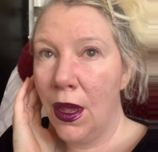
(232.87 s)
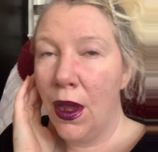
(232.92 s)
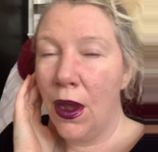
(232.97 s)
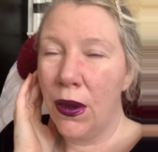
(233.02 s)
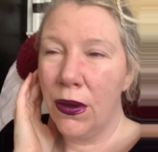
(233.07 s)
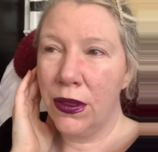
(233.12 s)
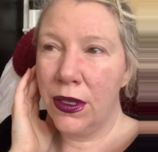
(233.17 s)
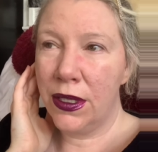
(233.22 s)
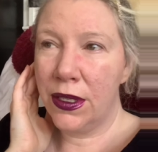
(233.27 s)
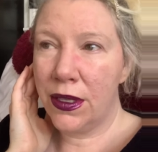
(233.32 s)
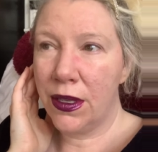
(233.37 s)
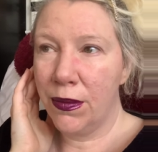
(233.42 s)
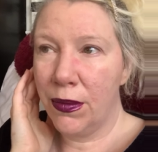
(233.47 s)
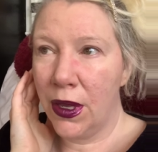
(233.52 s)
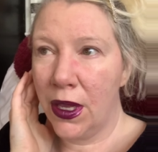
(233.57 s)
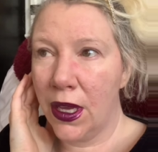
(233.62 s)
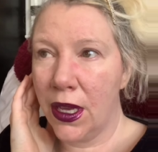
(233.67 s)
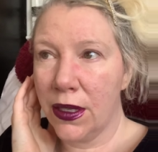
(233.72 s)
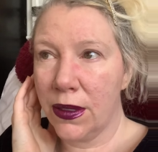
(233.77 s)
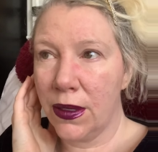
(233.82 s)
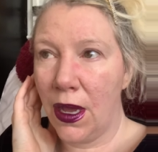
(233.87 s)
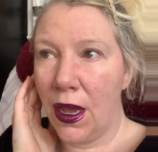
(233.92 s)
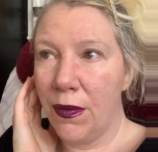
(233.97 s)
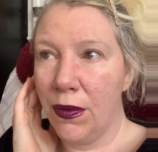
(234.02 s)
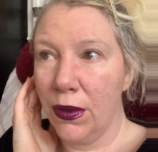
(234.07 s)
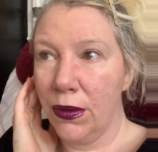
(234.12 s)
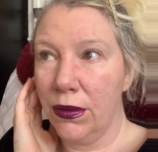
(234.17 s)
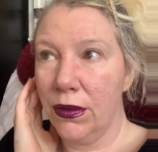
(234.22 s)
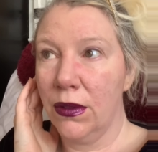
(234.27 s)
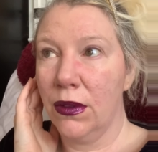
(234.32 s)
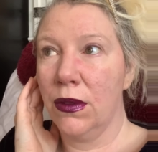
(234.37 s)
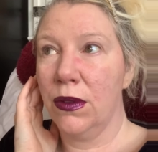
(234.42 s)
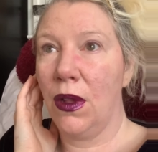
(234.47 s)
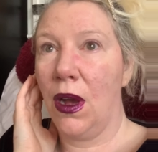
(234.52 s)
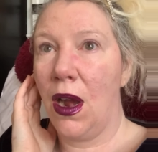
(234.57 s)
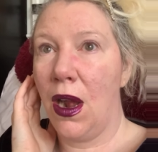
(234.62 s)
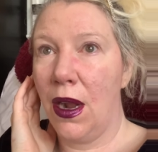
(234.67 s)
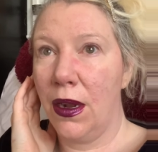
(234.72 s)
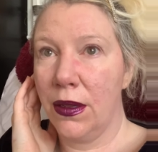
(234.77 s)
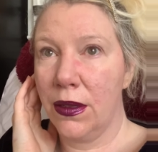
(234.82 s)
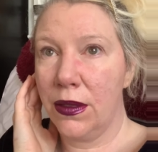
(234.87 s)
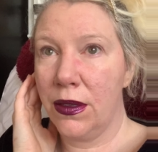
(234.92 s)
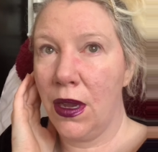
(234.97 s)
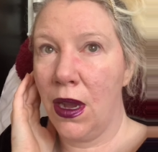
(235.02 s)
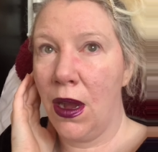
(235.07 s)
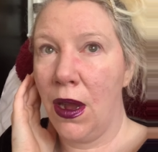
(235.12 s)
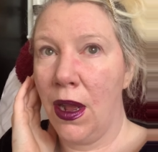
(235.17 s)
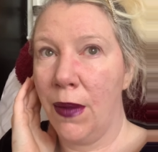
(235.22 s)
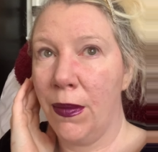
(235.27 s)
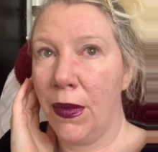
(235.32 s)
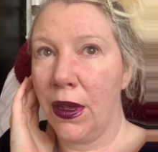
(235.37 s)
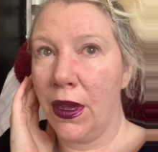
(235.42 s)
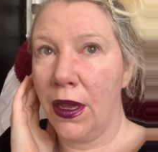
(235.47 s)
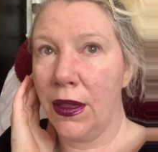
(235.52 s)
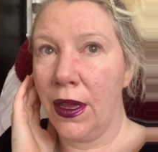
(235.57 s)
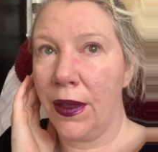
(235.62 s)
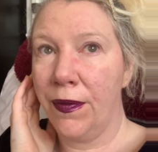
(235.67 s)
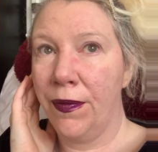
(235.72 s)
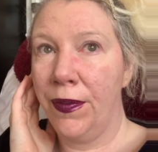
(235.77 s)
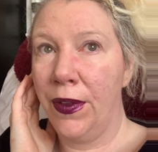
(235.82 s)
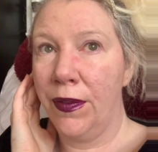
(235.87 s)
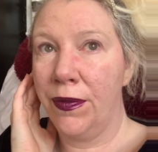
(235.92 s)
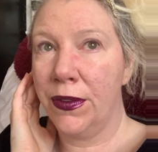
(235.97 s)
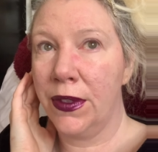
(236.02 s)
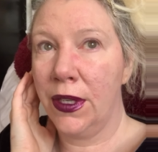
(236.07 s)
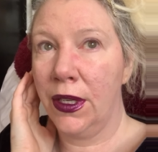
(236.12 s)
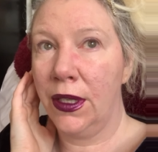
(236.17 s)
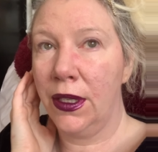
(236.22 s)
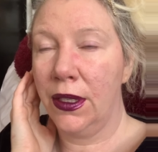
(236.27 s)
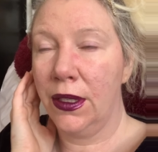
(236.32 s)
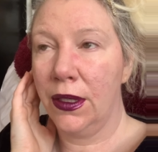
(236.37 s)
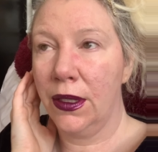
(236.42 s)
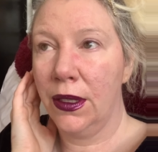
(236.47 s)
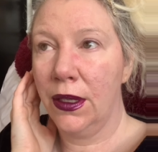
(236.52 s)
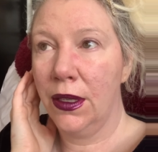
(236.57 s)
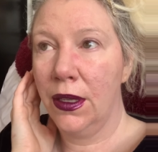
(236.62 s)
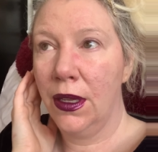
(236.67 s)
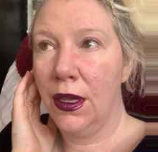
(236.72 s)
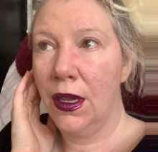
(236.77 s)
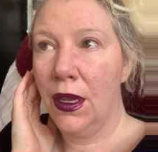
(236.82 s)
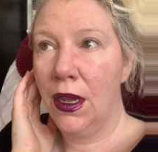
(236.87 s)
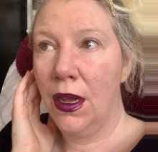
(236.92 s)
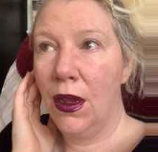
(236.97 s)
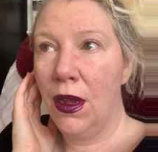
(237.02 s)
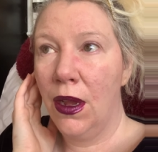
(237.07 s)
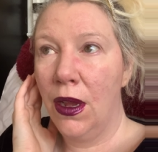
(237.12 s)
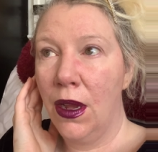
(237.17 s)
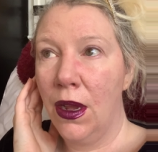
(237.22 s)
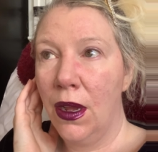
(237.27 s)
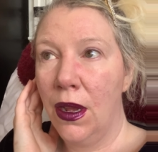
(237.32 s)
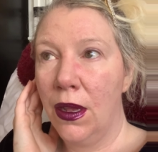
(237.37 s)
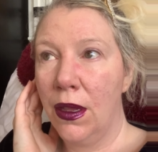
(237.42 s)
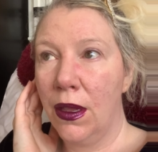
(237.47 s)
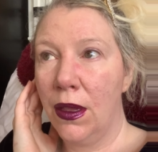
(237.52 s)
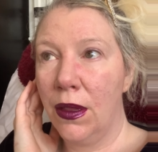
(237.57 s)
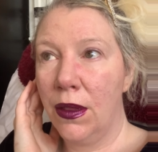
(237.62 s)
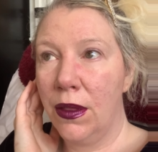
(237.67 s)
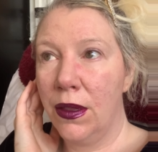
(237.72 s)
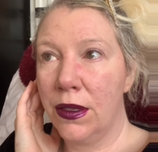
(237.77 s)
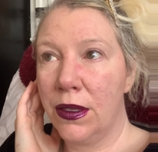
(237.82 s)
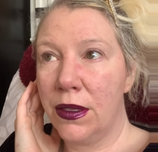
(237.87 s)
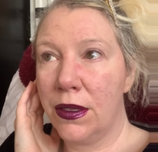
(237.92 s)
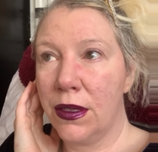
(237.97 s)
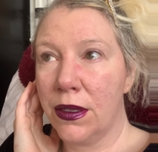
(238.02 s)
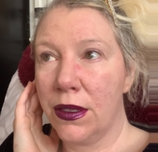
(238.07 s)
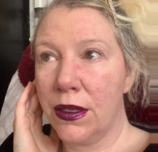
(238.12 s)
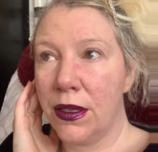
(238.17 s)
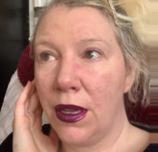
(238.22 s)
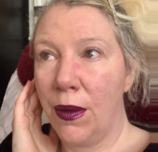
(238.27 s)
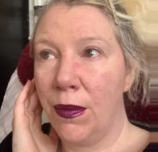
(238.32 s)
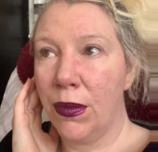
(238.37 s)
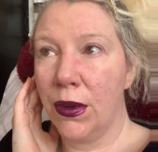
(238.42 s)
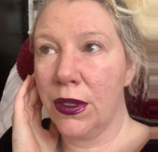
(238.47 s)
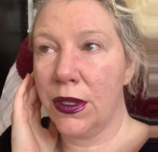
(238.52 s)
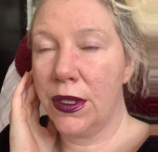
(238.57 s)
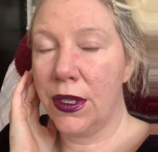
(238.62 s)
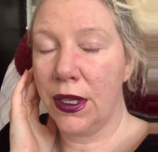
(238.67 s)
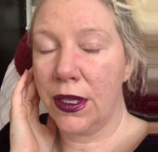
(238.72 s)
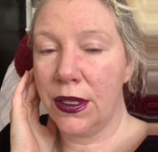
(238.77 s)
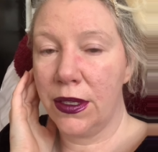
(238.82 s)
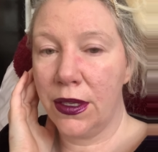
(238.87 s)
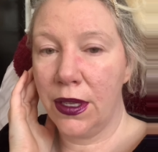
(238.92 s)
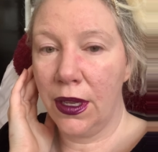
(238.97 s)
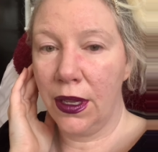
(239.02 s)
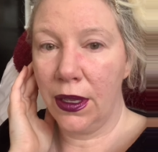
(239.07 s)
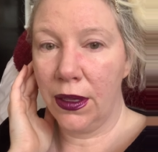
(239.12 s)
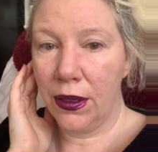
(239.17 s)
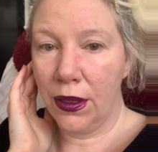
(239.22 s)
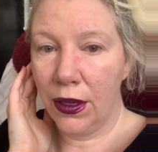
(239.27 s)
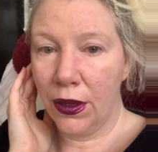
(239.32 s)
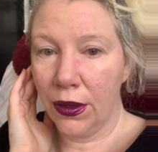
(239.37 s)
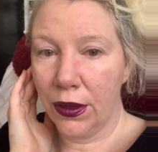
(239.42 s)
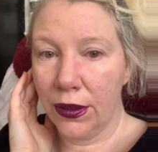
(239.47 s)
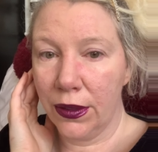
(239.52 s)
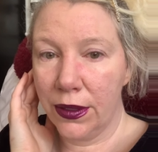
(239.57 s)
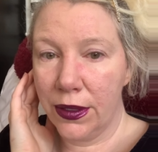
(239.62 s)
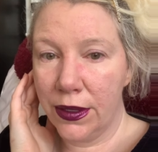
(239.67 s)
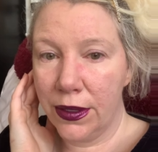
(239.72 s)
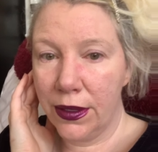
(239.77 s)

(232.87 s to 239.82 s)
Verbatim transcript: at least to me, because I have a lot of time. I got like 15 this December, 16 years